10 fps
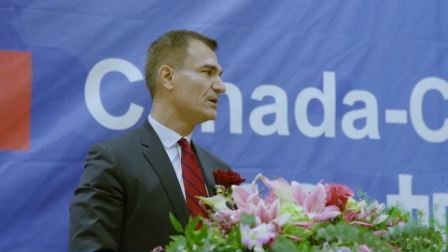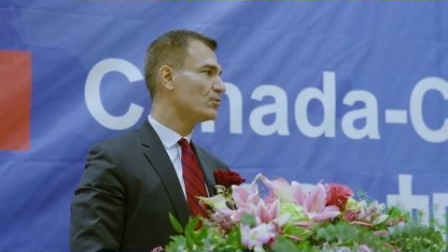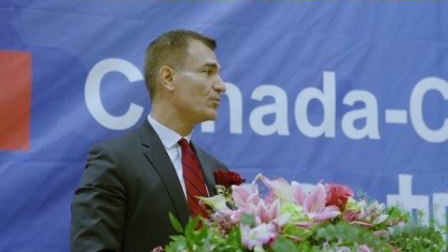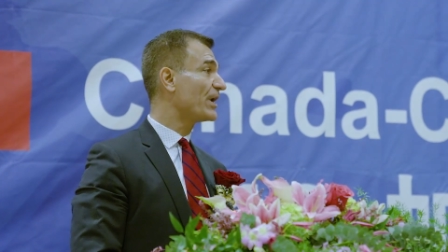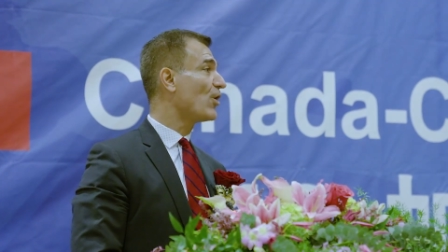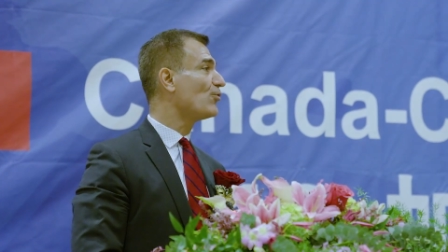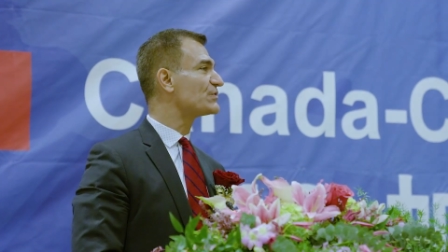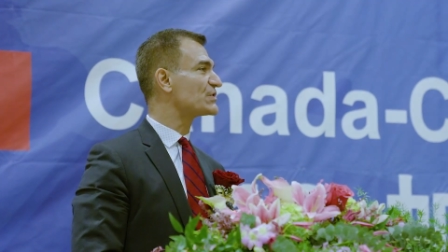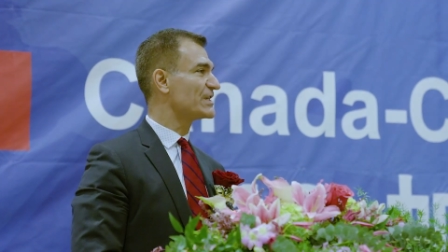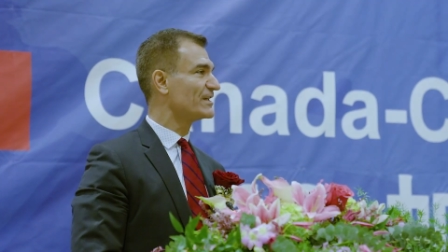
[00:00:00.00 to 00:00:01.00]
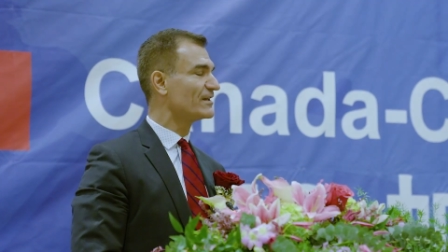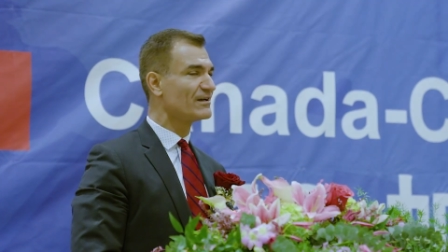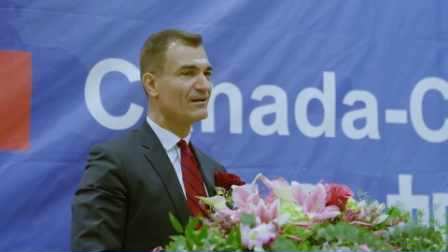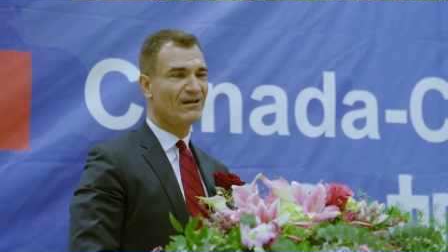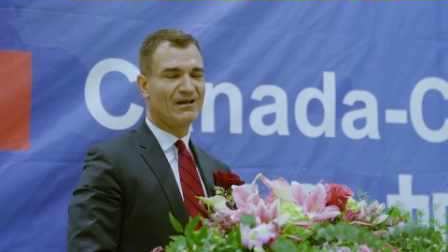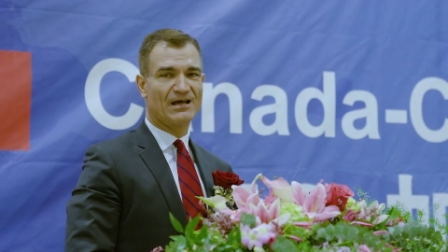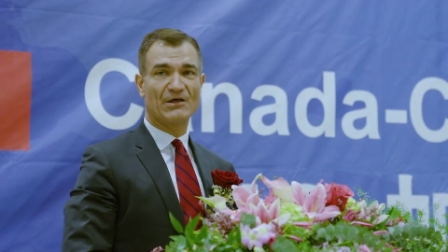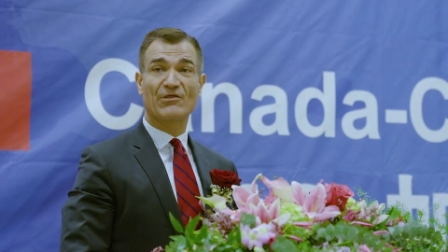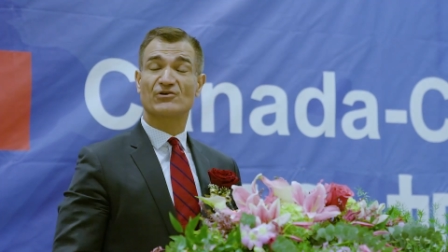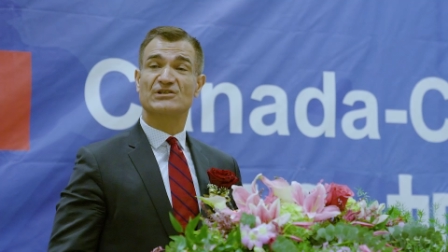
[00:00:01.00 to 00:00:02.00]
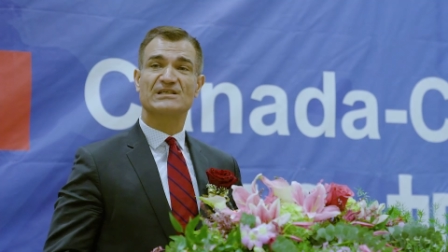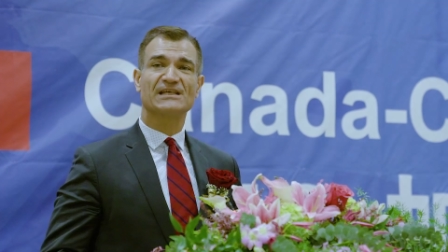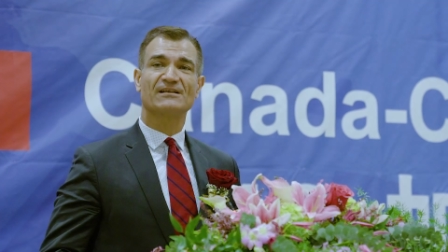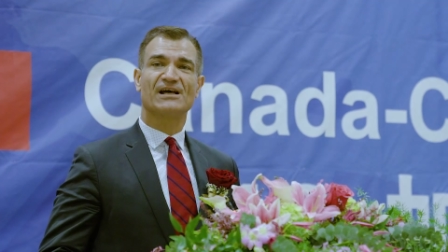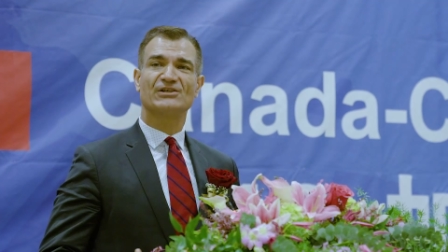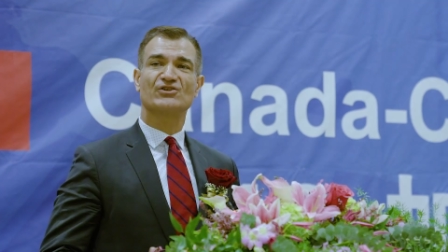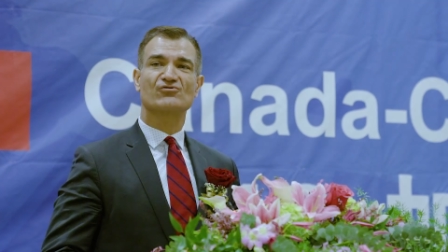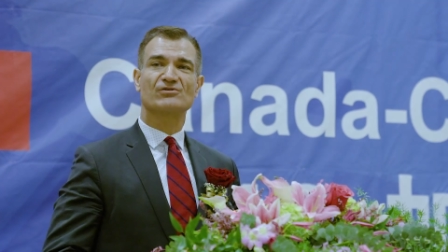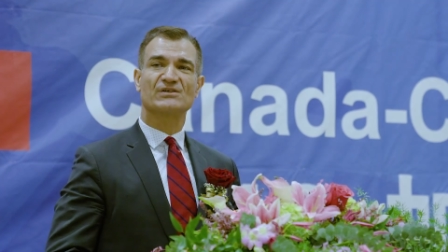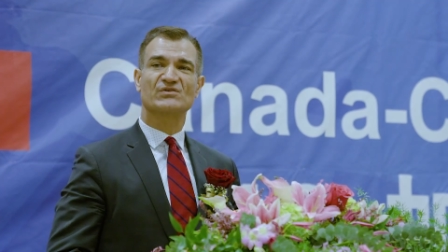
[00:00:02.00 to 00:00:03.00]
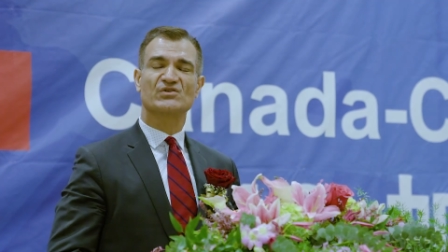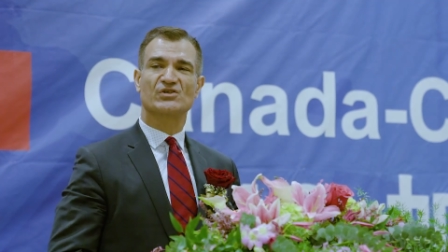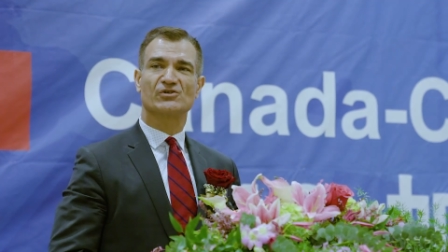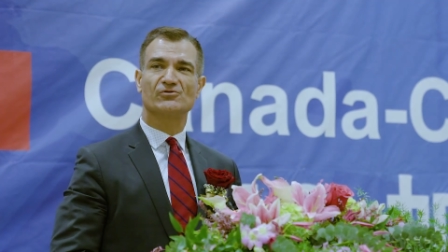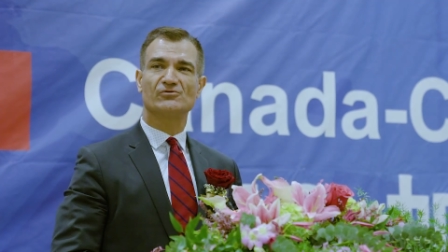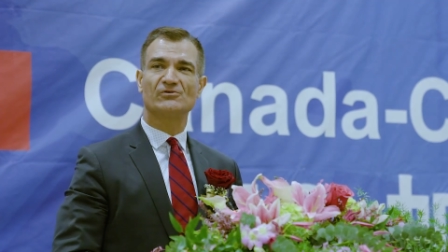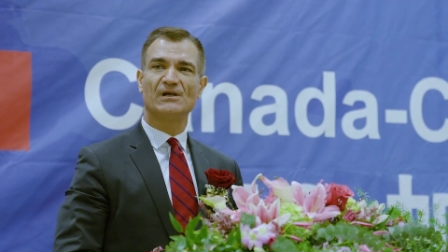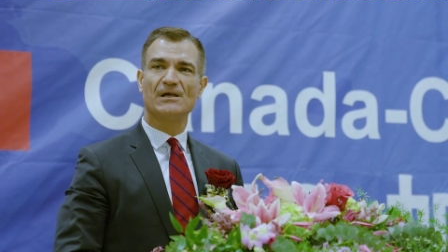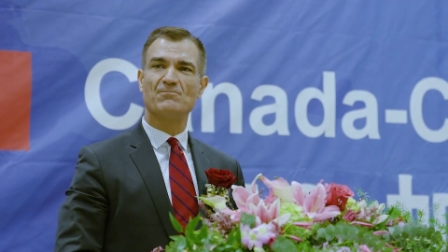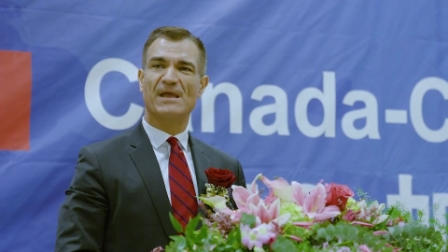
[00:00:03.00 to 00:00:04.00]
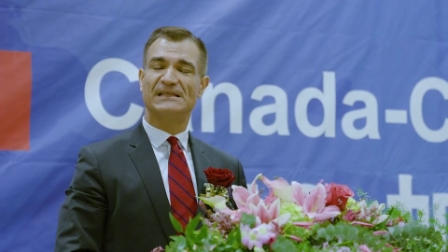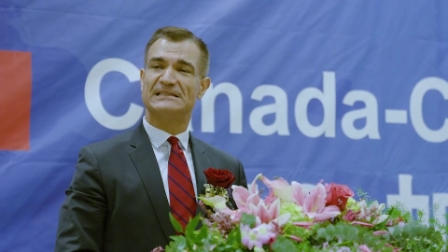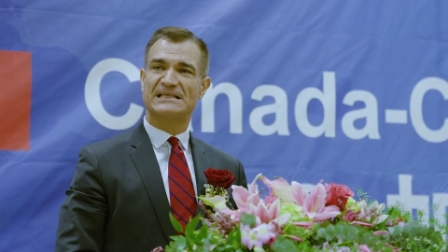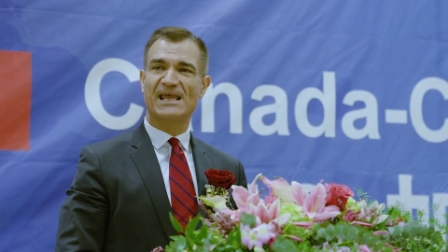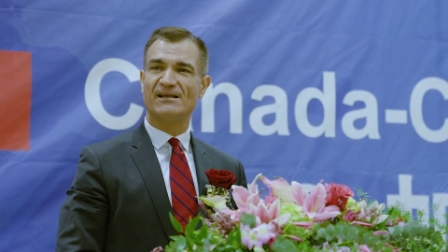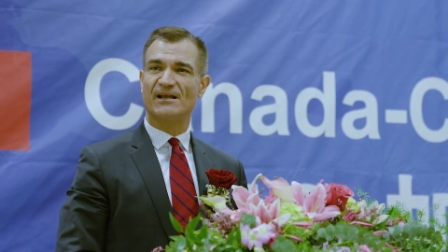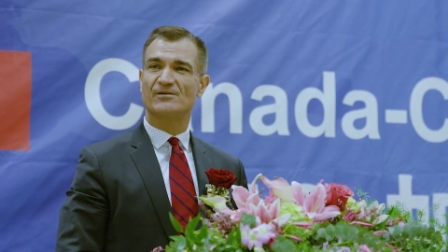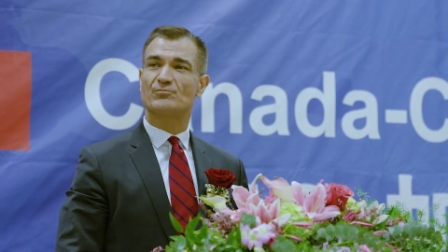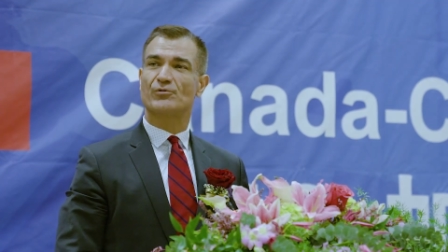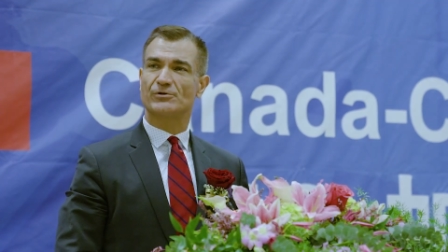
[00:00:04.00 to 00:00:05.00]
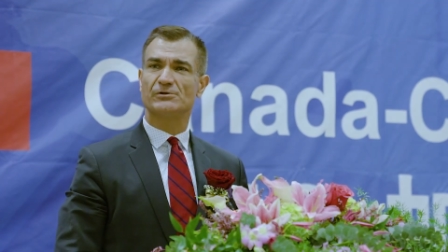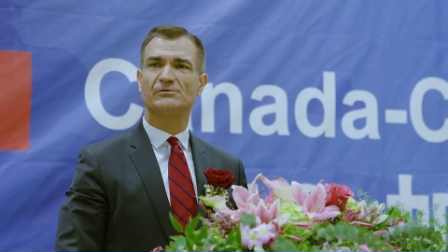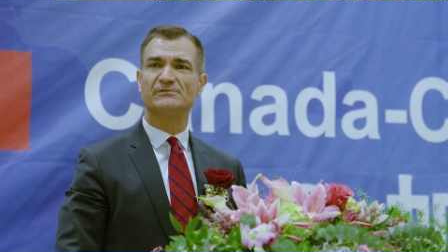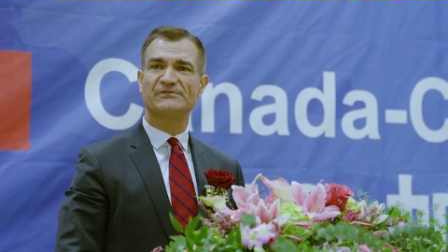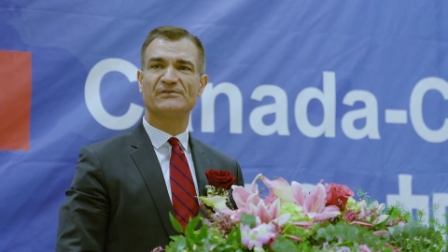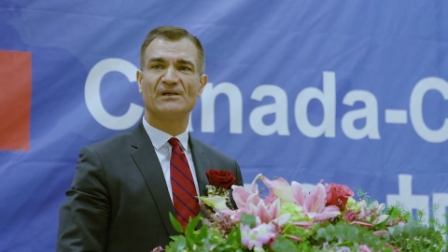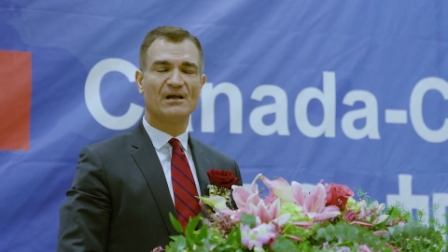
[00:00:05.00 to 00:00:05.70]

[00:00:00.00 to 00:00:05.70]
will be hosting 13 countries to maintain and improve